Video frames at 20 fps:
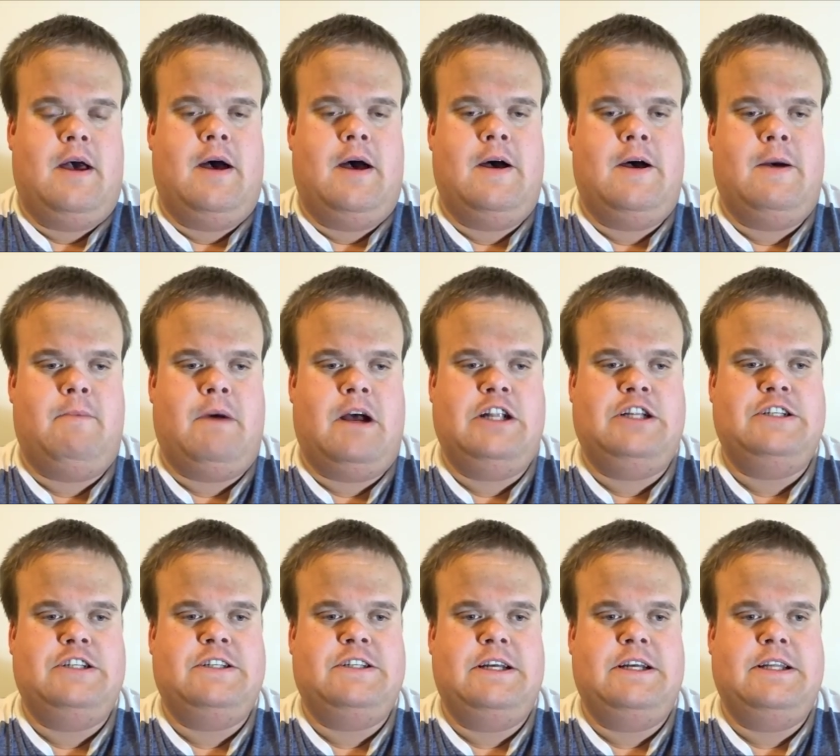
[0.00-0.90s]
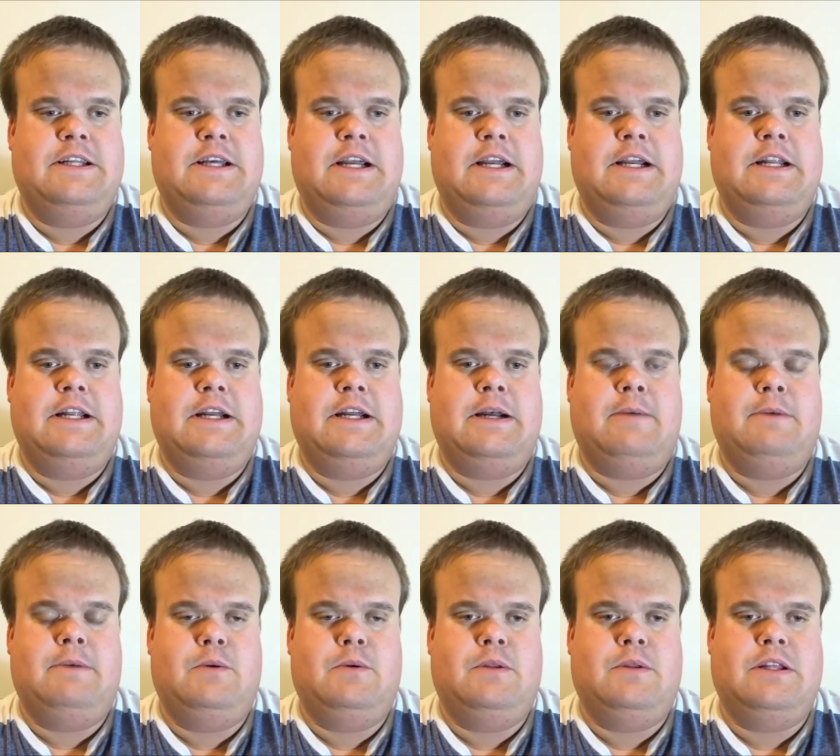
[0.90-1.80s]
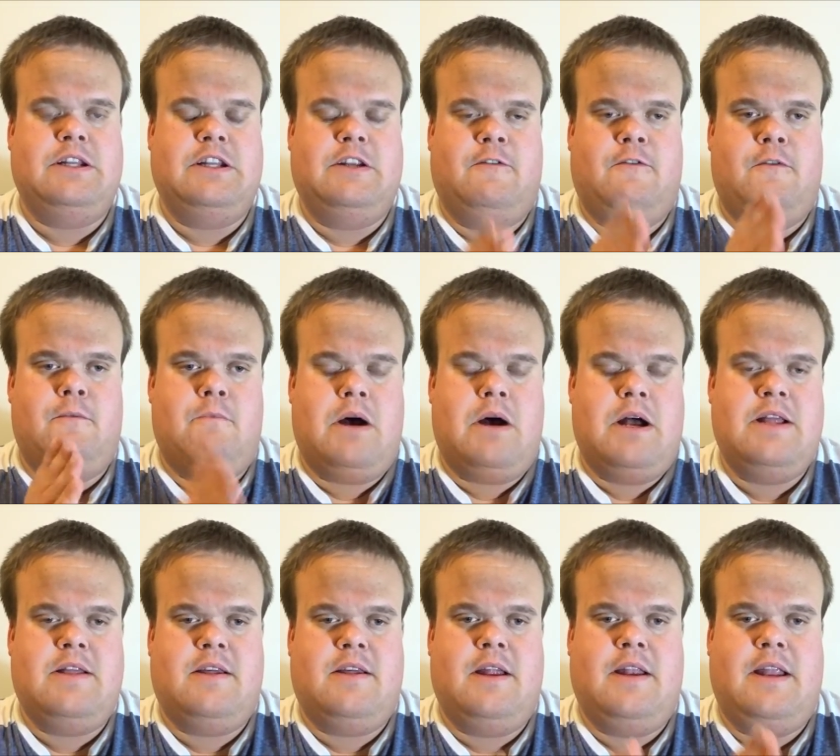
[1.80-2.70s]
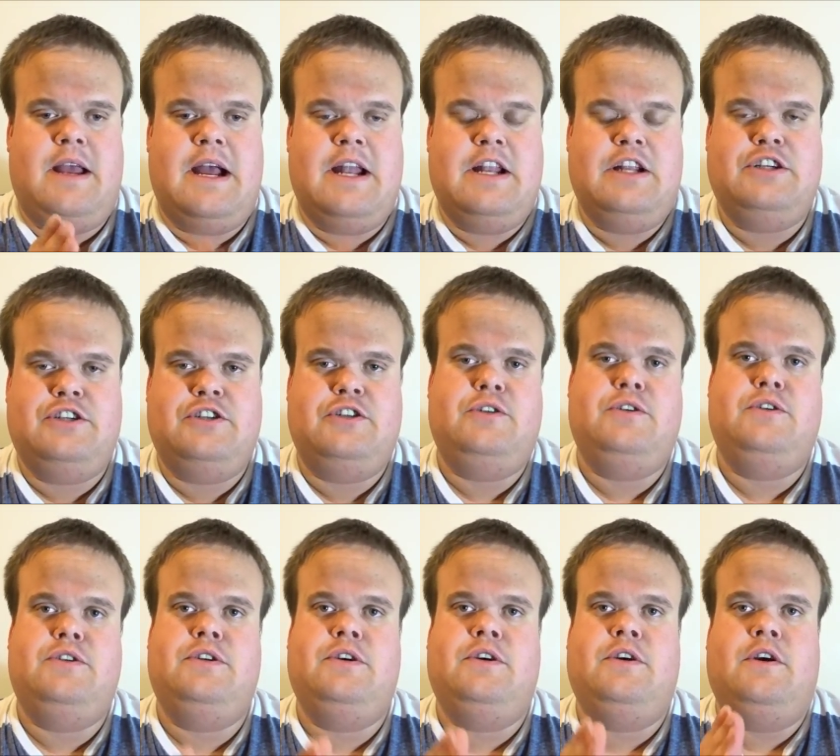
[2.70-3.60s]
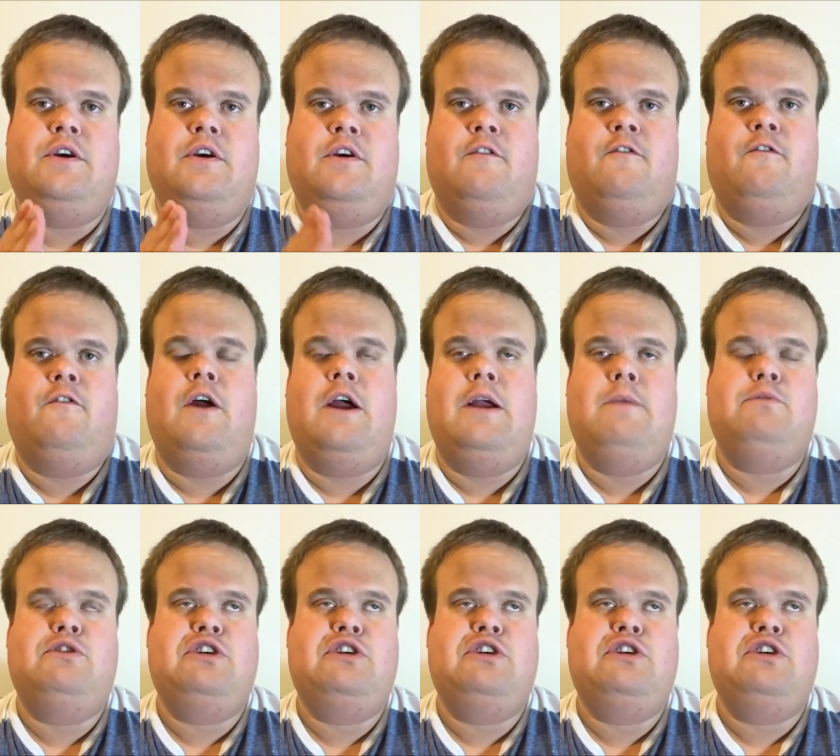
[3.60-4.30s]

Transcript: Um, I just think they're going to come in with a different mindset, attitude, frame.